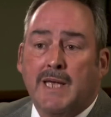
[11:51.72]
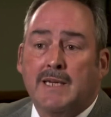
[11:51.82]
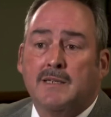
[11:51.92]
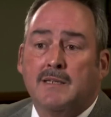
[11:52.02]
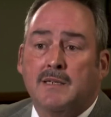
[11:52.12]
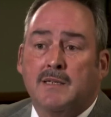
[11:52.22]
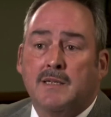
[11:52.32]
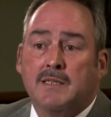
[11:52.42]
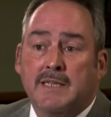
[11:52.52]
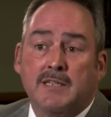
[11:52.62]
had
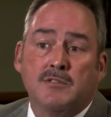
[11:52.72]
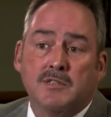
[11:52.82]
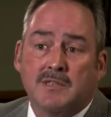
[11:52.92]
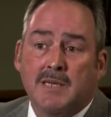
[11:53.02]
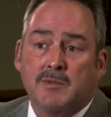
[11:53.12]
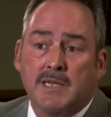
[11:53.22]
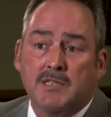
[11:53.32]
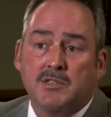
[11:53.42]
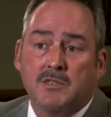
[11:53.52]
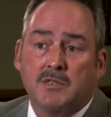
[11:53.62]
a, uh, a dental
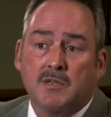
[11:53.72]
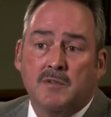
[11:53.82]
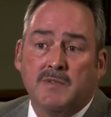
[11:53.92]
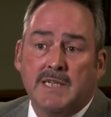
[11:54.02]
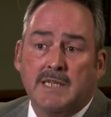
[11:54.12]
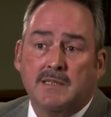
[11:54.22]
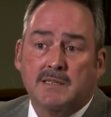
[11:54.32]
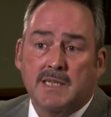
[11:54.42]
examination of, of Nikki's